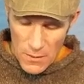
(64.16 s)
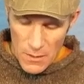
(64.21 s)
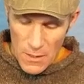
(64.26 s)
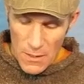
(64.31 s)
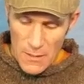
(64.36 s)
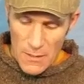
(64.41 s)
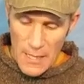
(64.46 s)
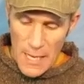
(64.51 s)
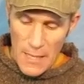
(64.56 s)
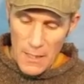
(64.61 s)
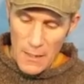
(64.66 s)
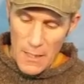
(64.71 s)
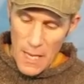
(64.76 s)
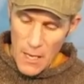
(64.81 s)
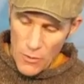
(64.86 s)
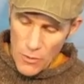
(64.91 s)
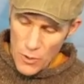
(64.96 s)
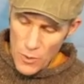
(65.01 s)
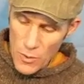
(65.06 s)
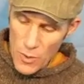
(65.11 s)
is that
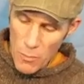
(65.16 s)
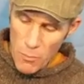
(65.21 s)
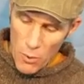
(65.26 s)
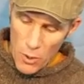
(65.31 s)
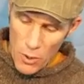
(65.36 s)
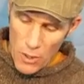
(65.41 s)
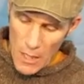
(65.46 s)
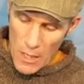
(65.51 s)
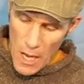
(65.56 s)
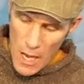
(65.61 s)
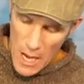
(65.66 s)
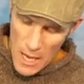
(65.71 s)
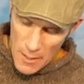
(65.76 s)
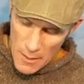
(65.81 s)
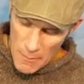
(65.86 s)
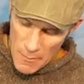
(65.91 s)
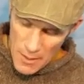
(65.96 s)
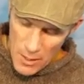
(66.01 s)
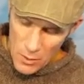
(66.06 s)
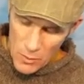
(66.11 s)
allows you to put it on a
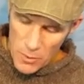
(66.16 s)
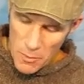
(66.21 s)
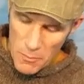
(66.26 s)
belt,